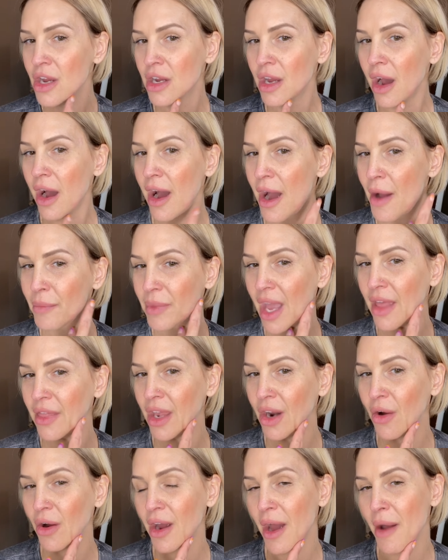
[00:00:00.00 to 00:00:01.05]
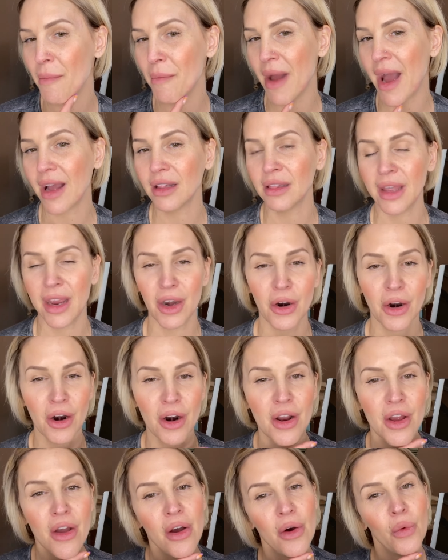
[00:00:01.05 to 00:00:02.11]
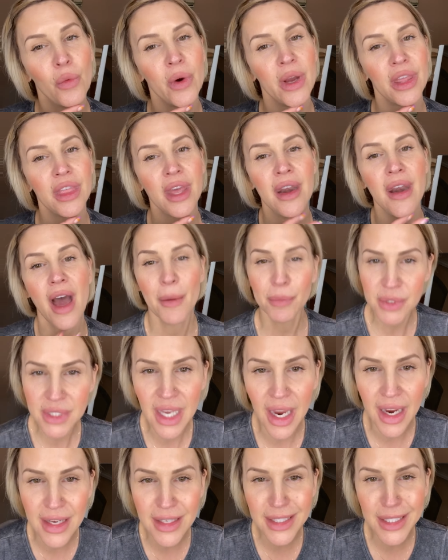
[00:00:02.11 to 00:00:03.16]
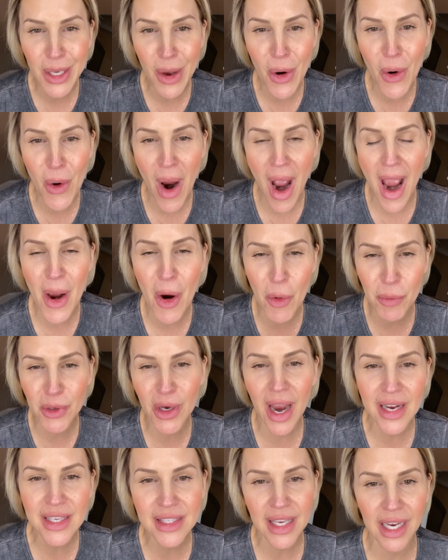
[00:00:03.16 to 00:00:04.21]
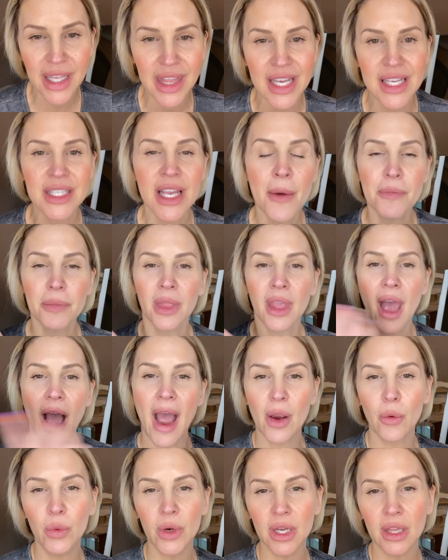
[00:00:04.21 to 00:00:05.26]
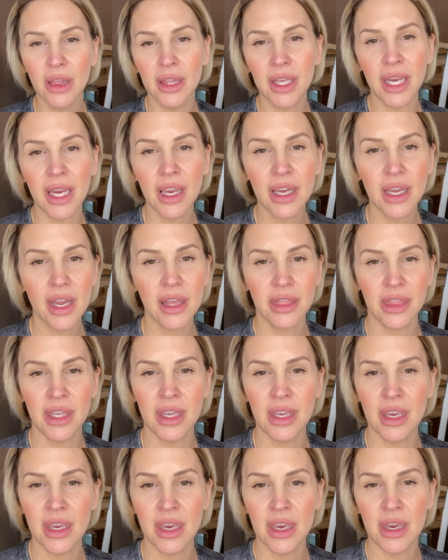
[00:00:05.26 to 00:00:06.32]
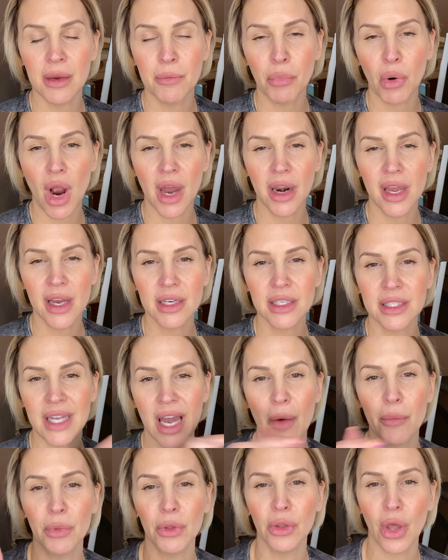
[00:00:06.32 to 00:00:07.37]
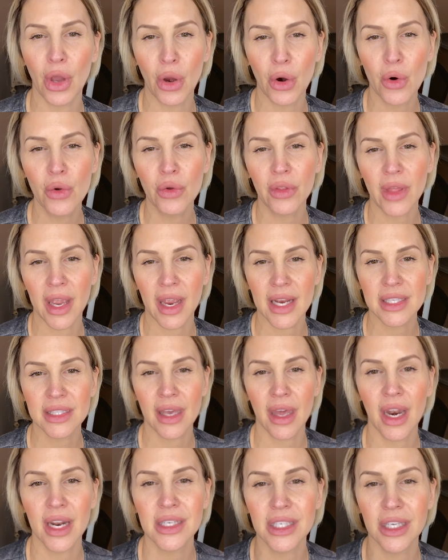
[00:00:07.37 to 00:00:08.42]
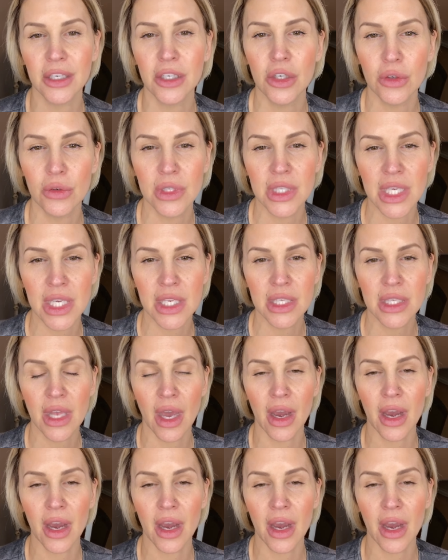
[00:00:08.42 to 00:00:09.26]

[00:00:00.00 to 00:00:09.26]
And then I'll come back later with an update. So I hope you guys like this. I will link the products down below. Like I said, I did use the